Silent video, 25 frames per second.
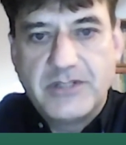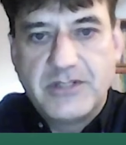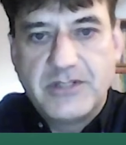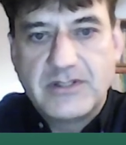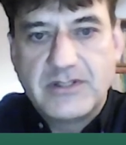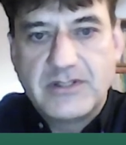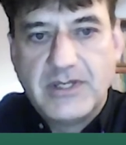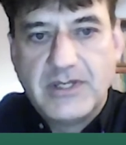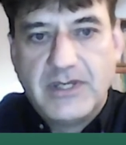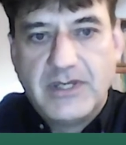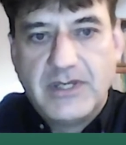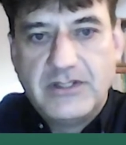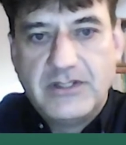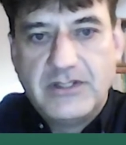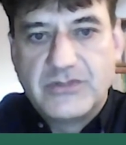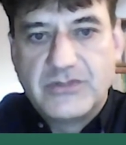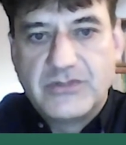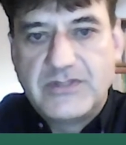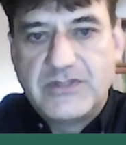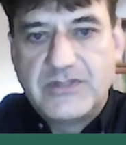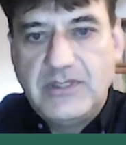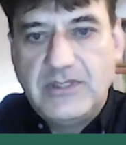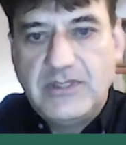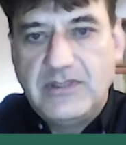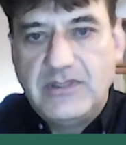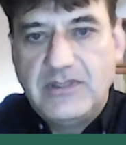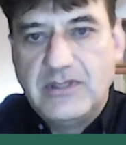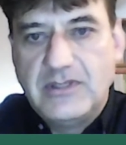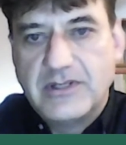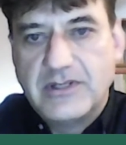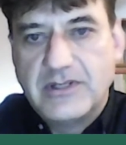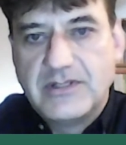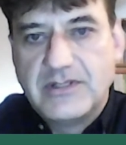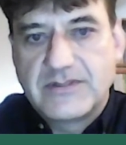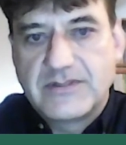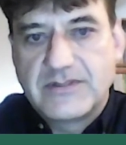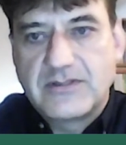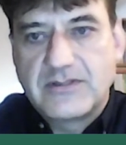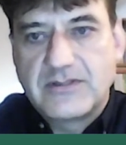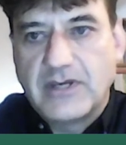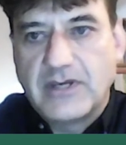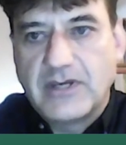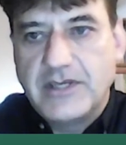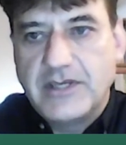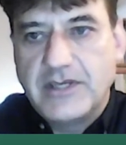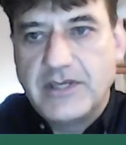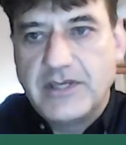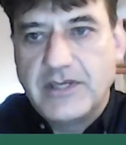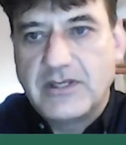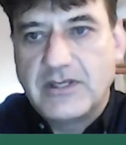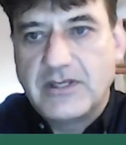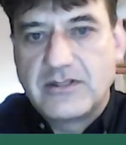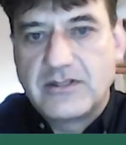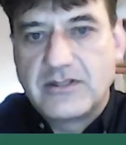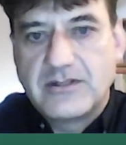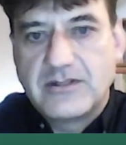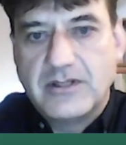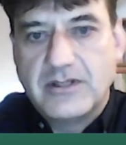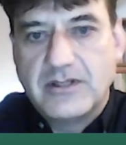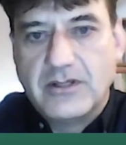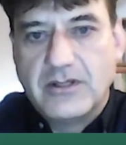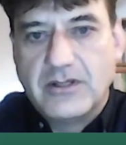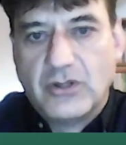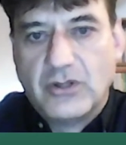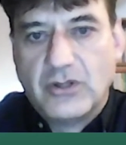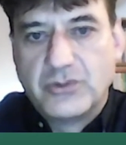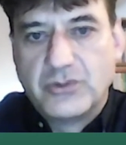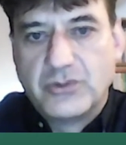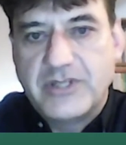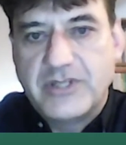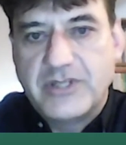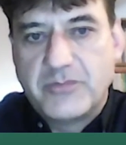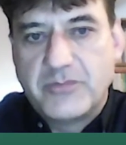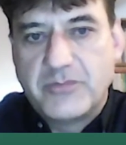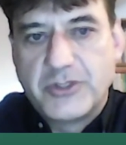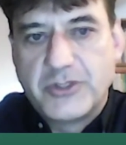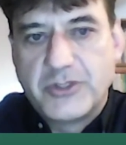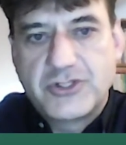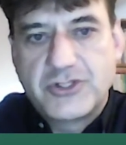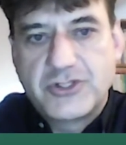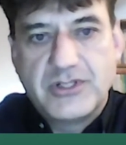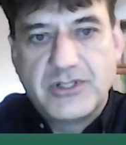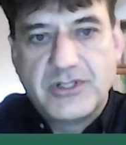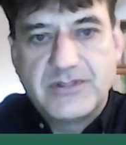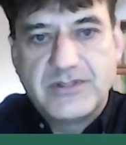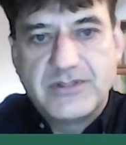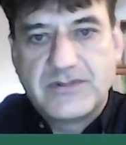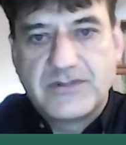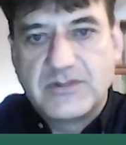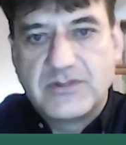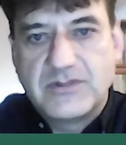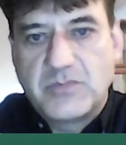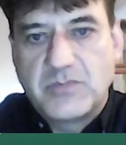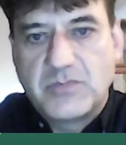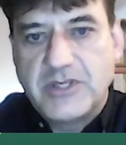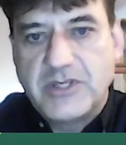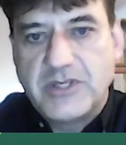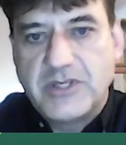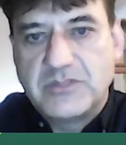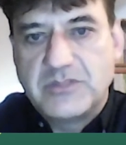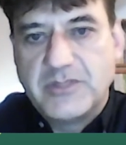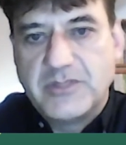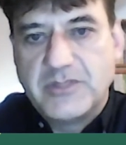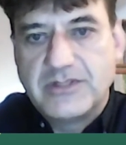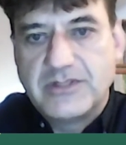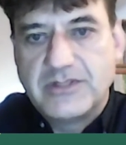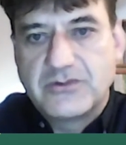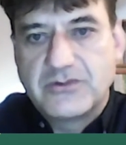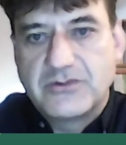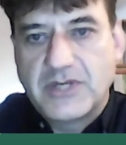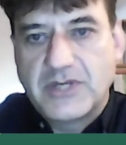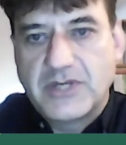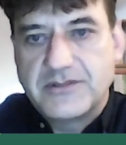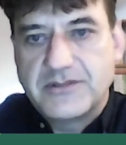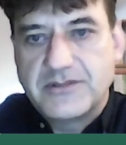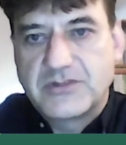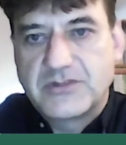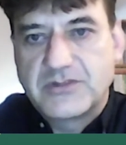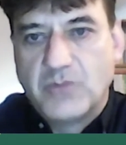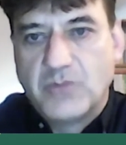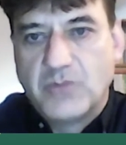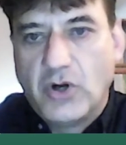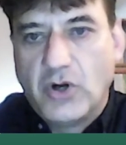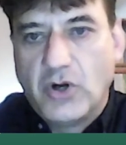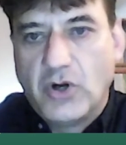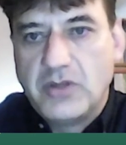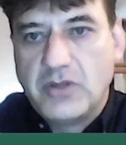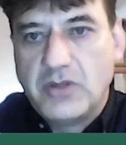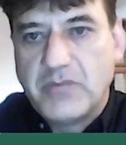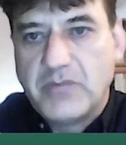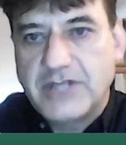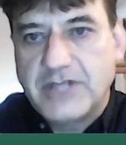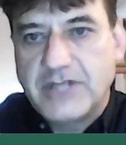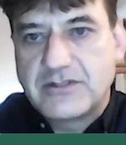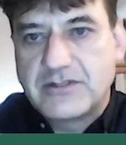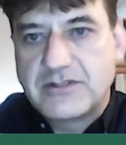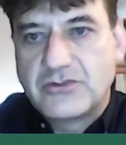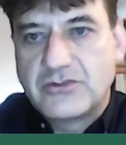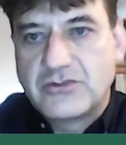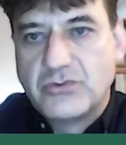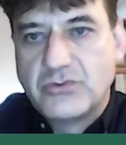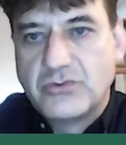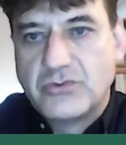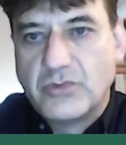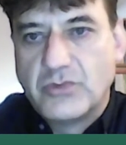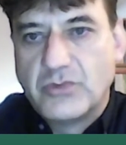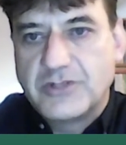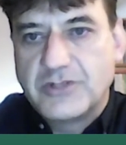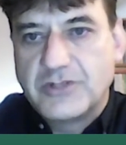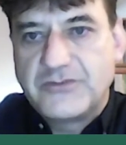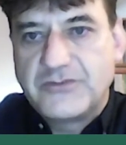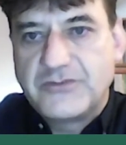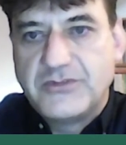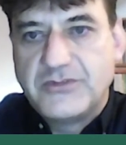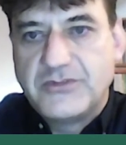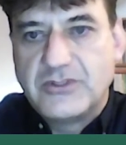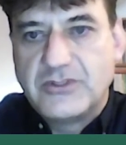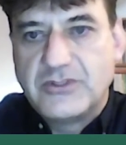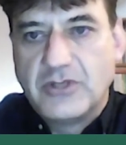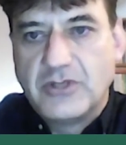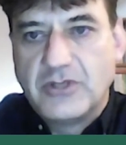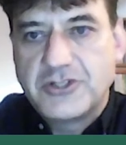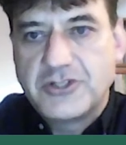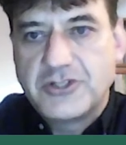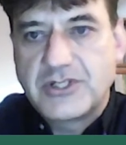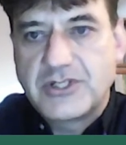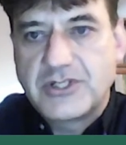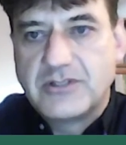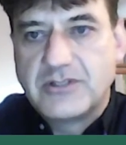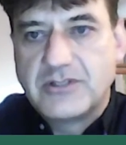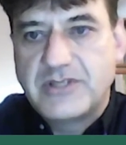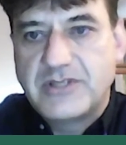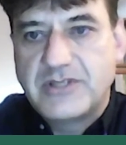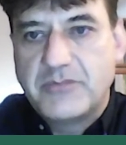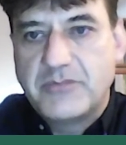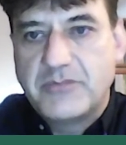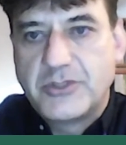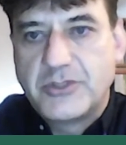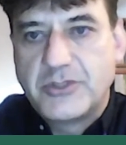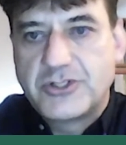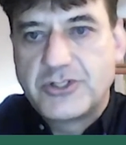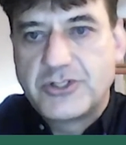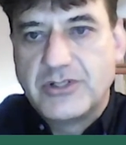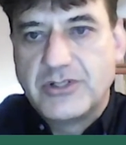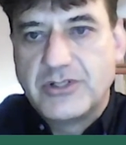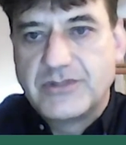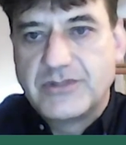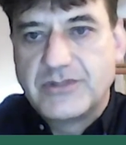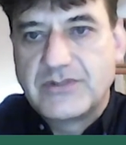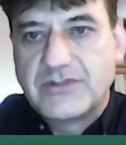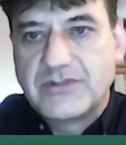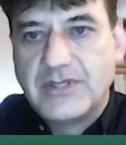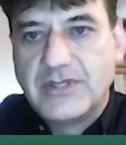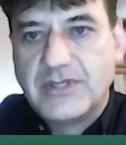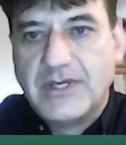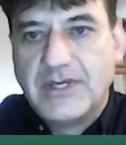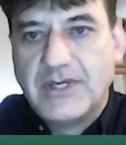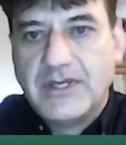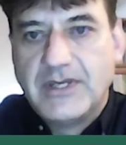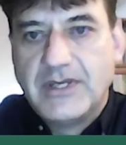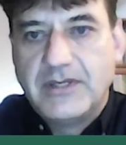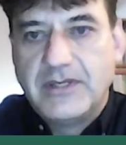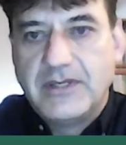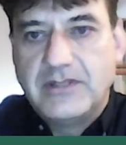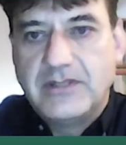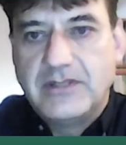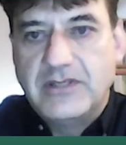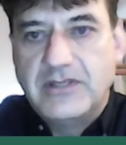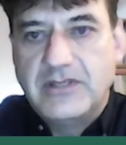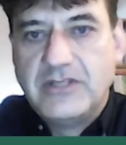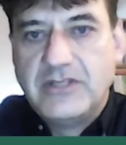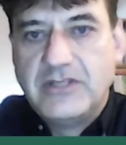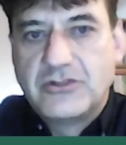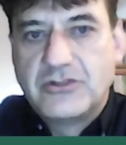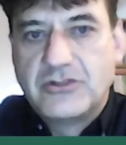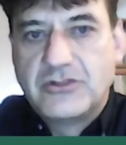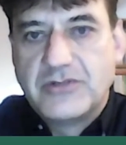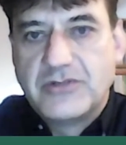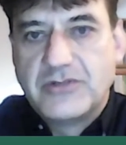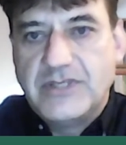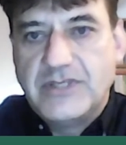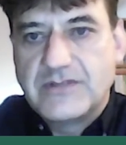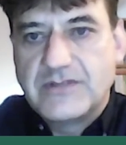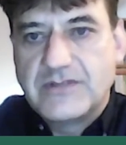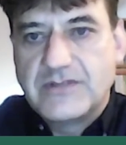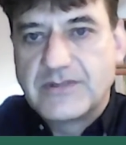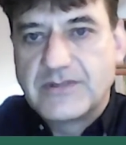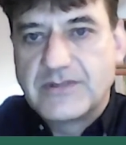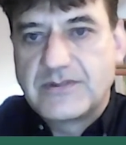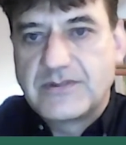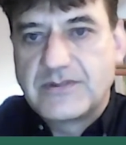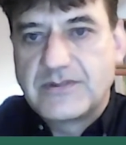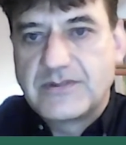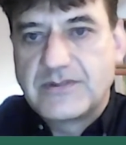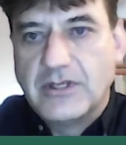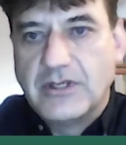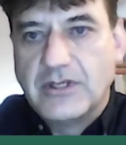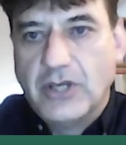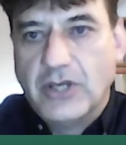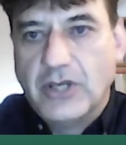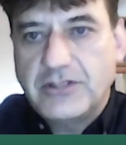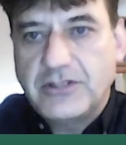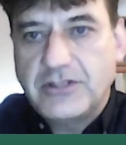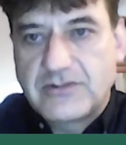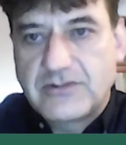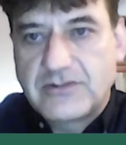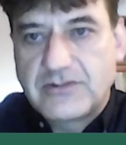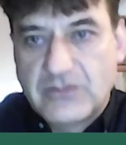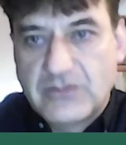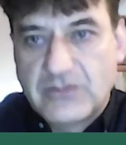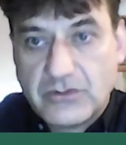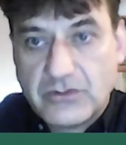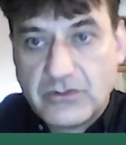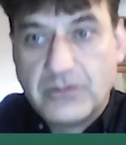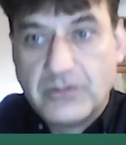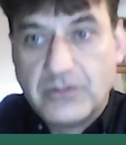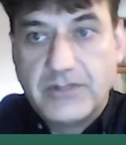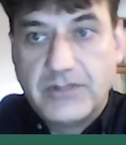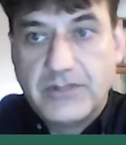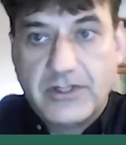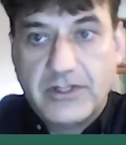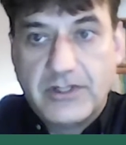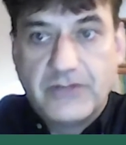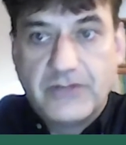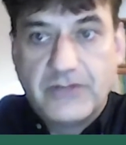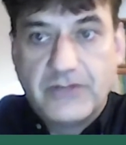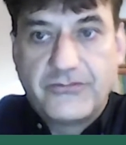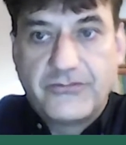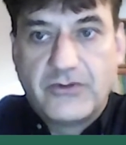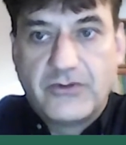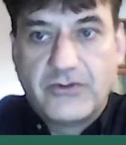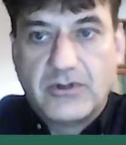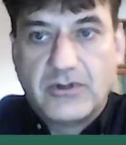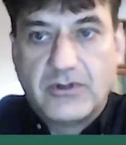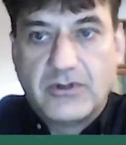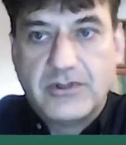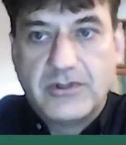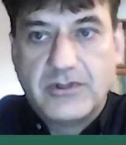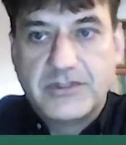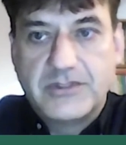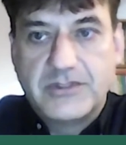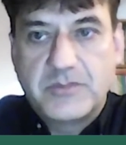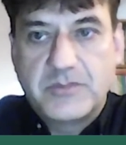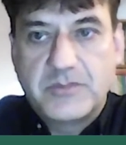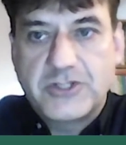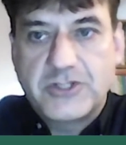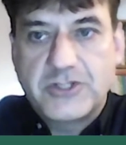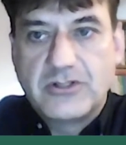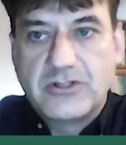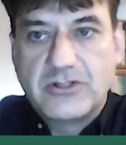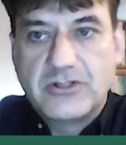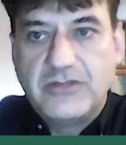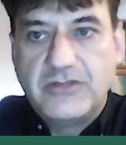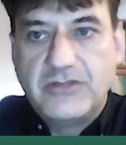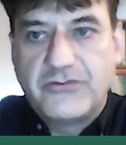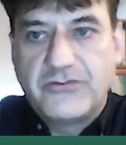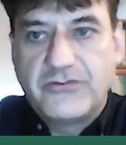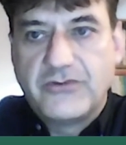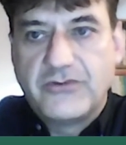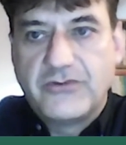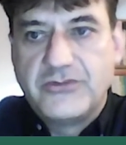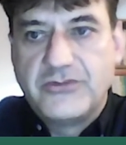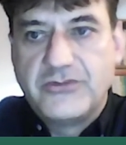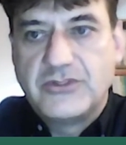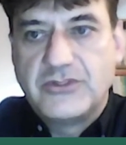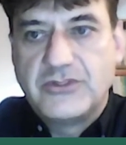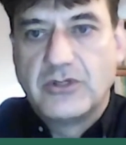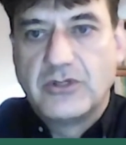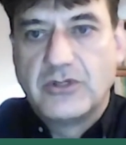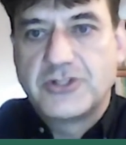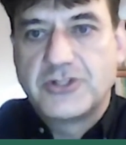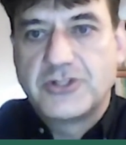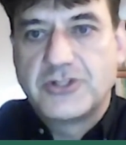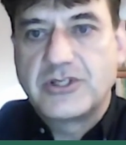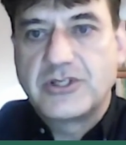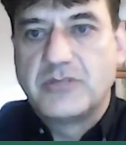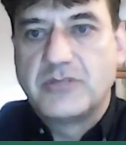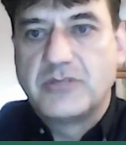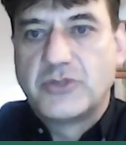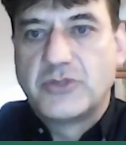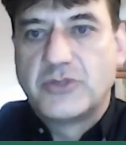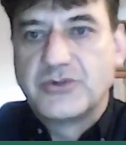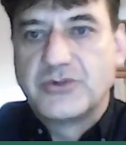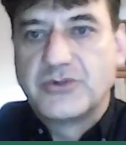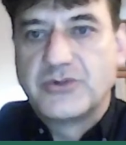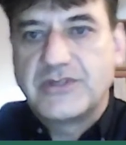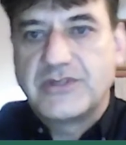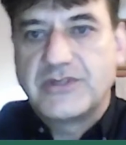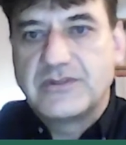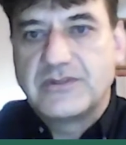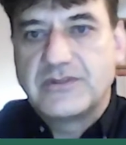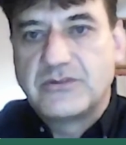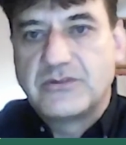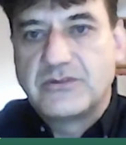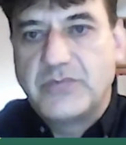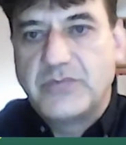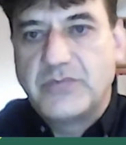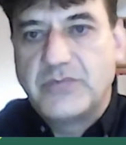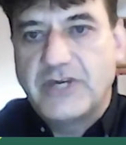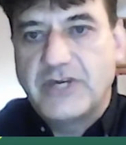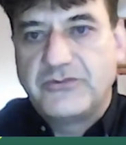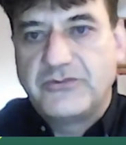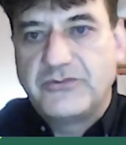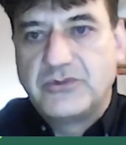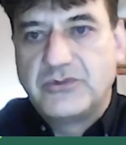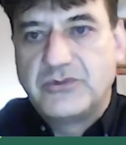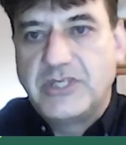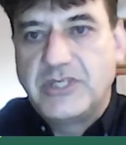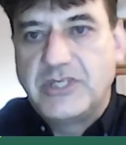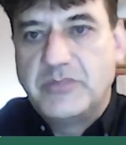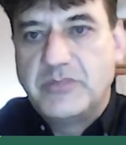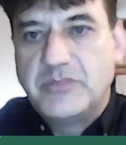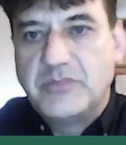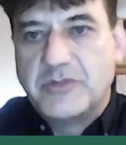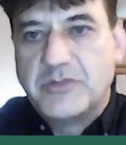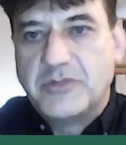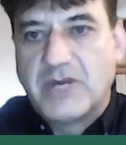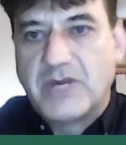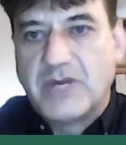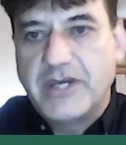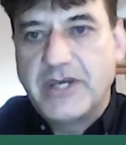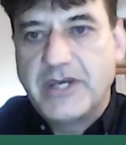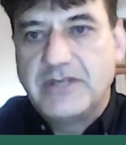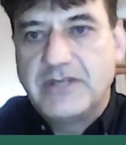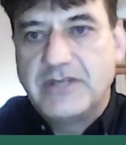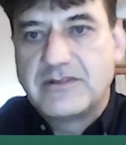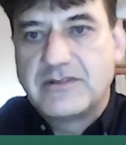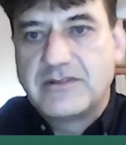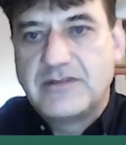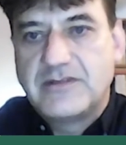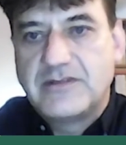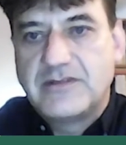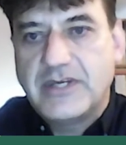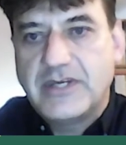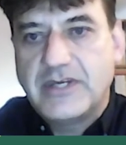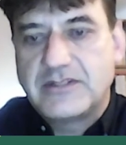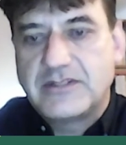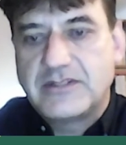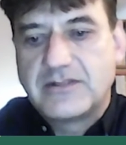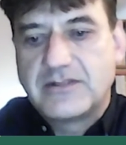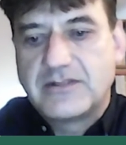You see here in this slide, at low temperature, this displacement is rather small, but towards physiological temperatures, it increases a lot. So especially for physiological processes, we have to keep in mind that